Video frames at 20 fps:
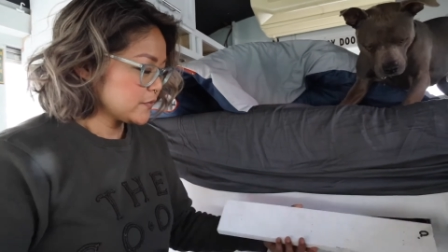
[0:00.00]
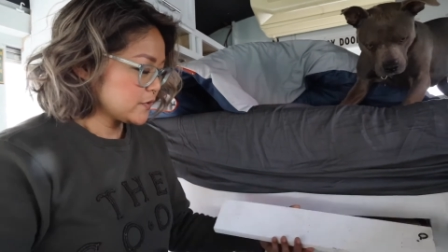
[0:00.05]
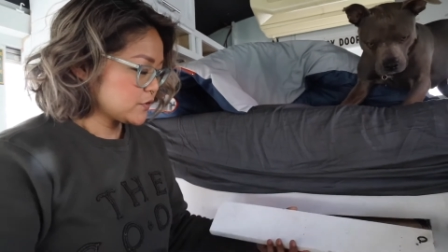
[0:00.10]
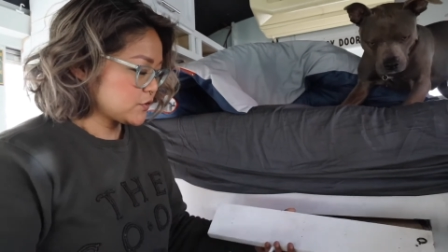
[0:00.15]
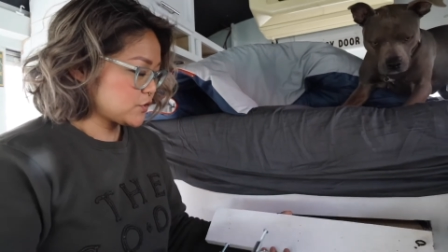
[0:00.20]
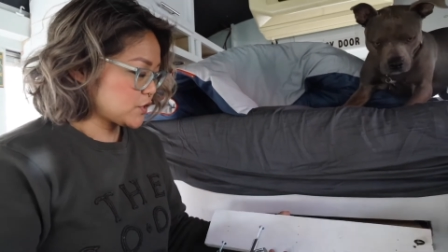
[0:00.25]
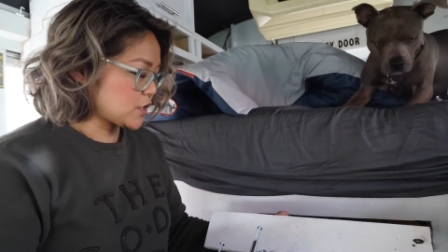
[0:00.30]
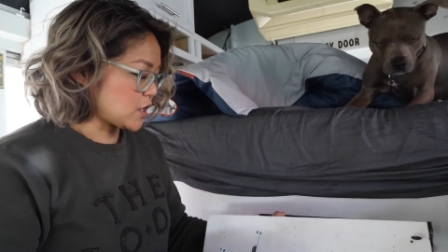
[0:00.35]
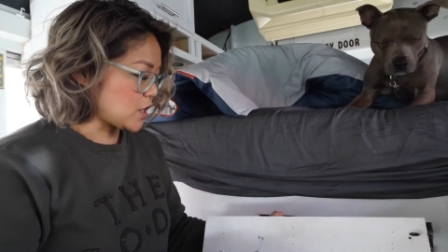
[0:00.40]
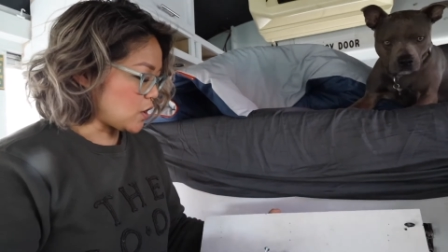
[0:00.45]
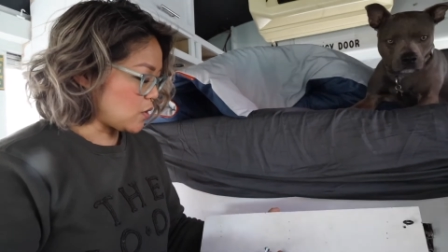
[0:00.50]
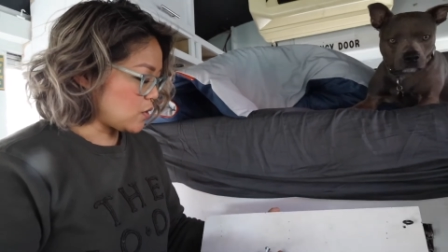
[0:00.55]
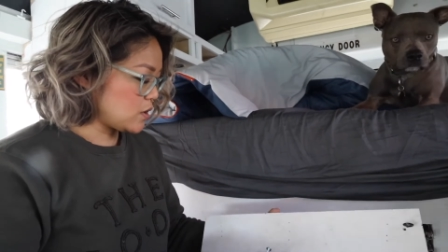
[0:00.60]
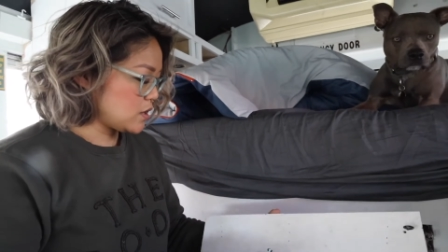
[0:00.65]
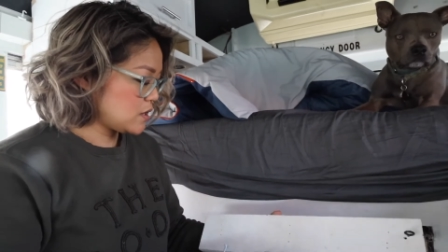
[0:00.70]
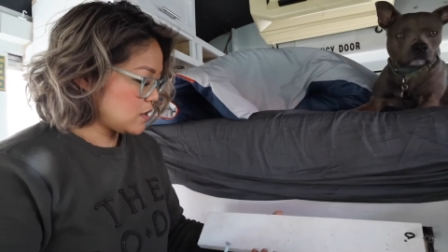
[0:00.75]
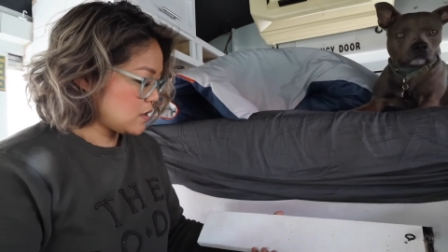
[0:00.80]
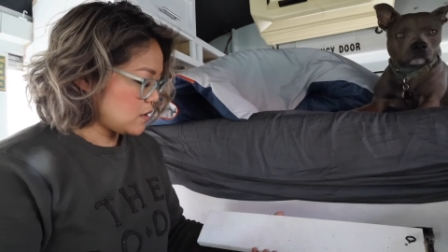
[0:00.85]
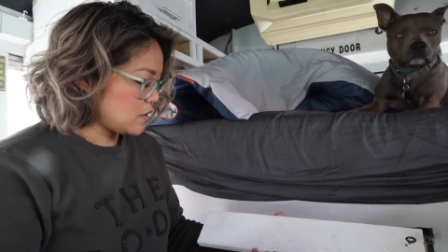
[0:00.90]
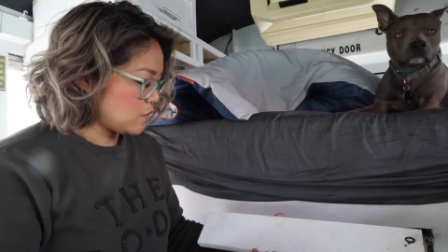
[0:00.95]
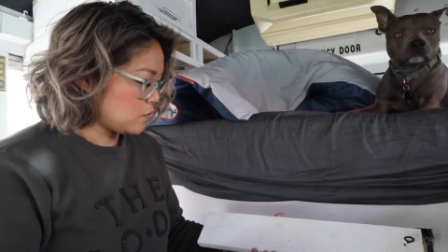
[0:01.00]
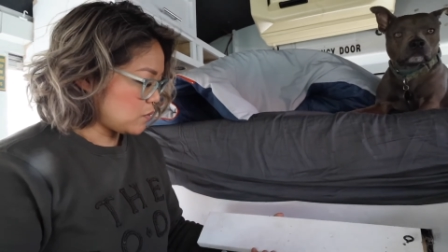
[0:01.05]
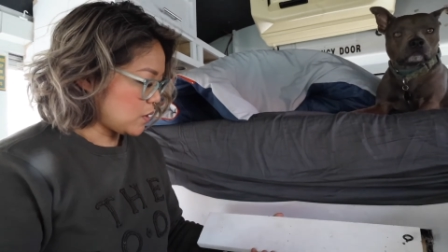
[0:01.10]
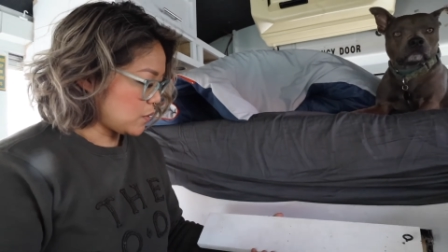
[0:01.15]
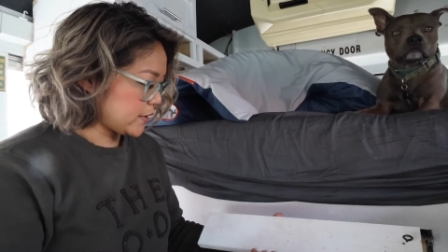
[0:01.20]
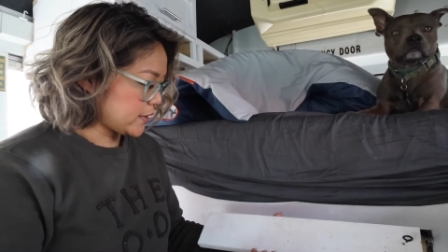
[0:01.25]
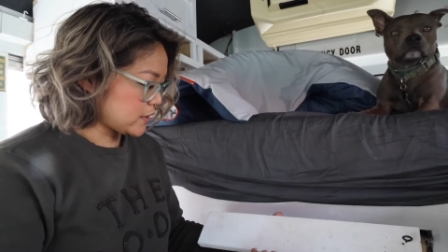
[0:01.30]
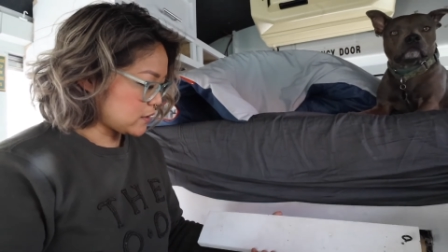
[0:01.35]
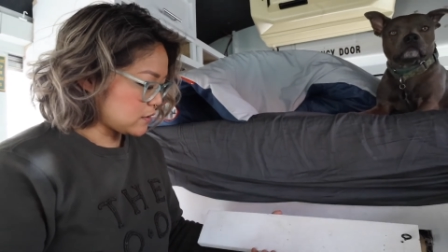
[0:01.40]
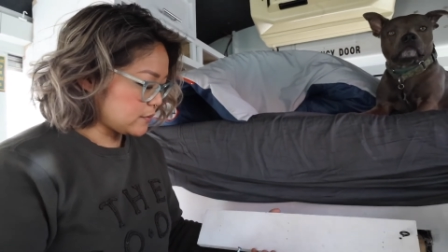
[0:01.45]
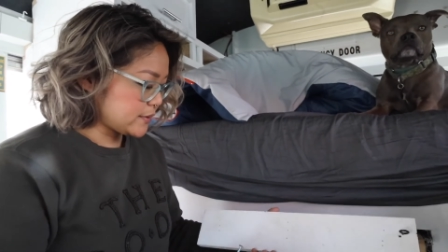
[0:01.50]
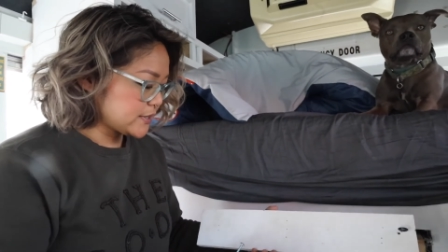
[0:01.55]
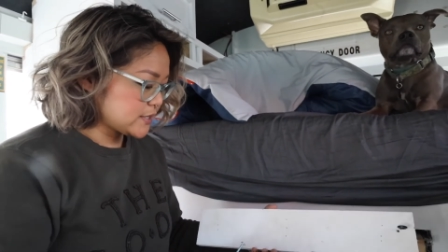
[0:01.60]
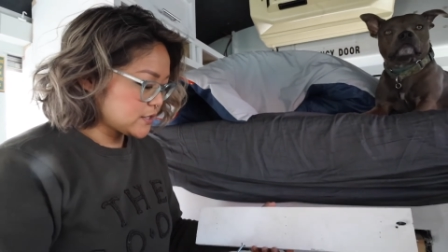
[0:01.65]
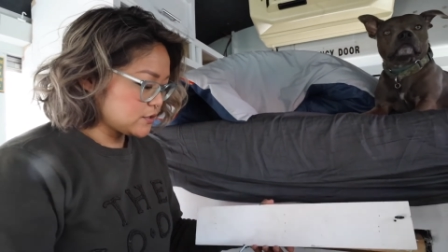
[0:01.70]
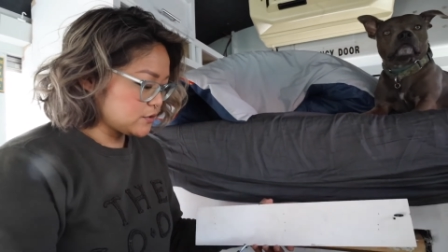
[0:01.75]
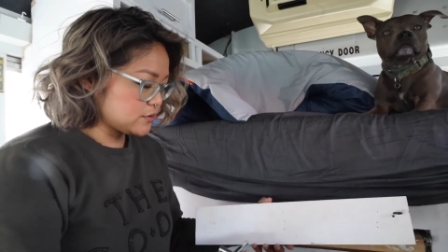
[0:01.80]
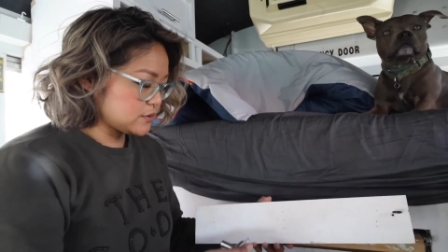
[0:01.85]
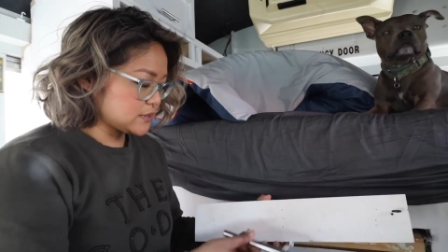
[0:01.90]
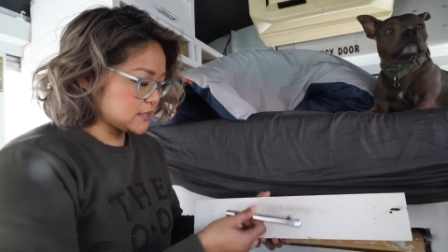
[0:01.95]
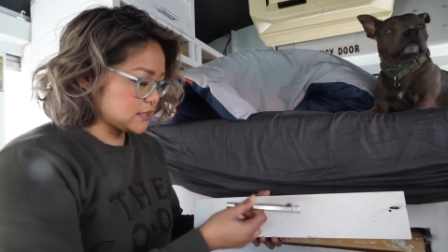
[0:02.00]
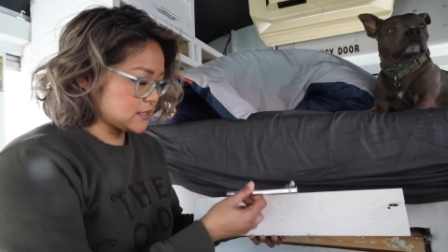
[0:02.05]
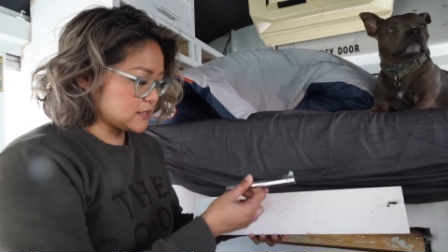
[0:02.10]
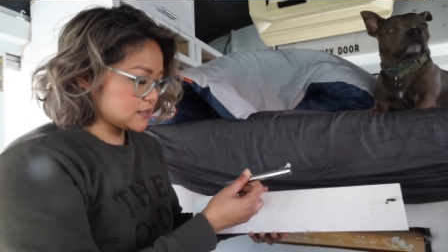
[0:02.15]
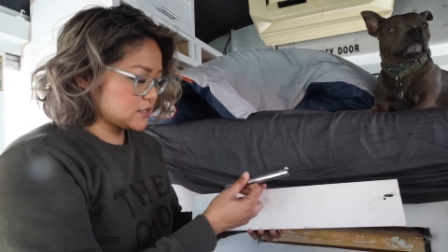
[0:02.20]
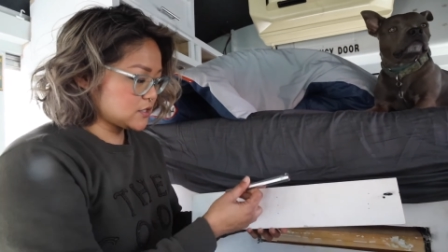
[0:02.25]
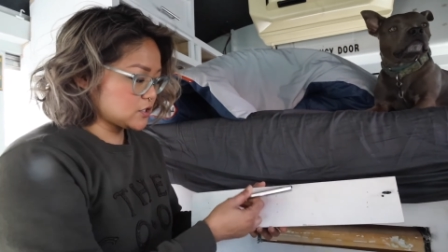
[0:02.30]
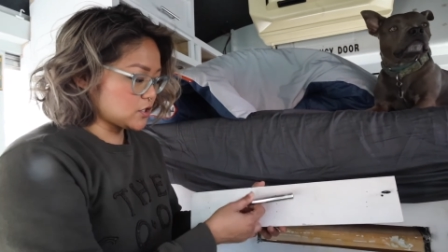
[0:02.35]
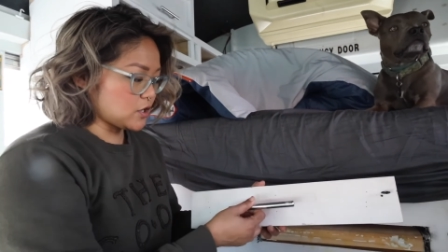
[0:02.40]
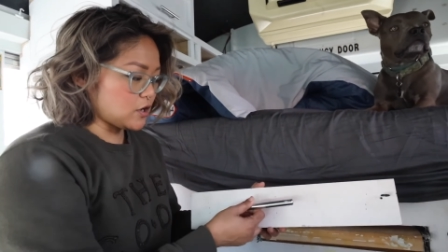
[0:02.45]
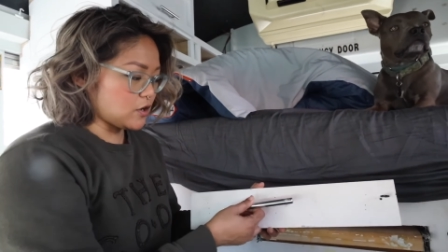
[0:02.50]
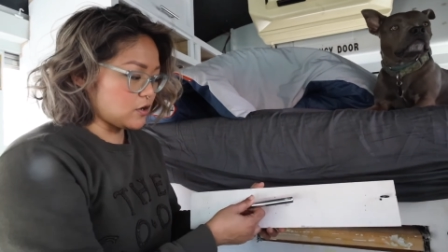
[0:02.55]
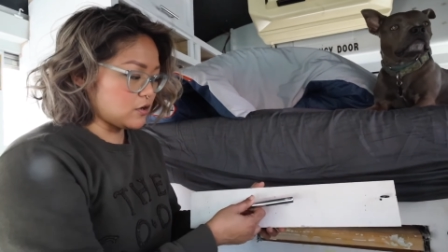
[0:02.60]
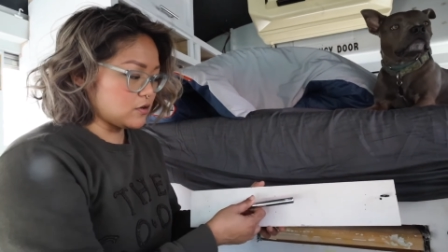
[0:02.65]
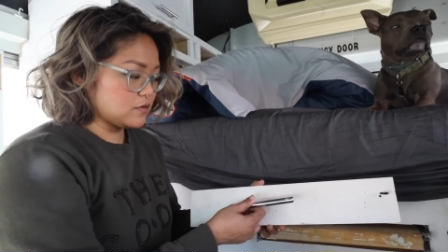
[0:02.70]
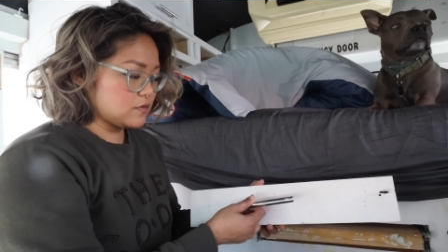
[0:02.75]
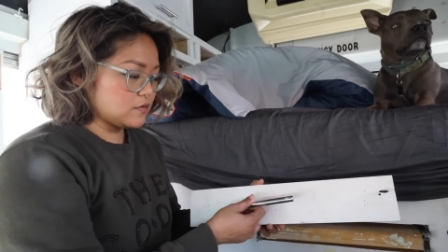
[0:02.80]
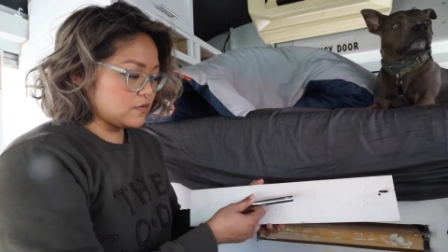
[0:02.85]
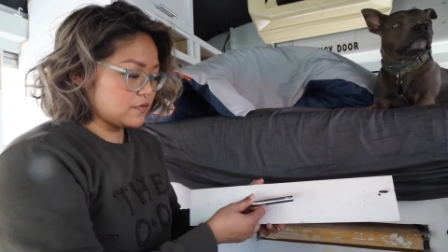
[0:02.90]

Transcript: So what we are going to do is install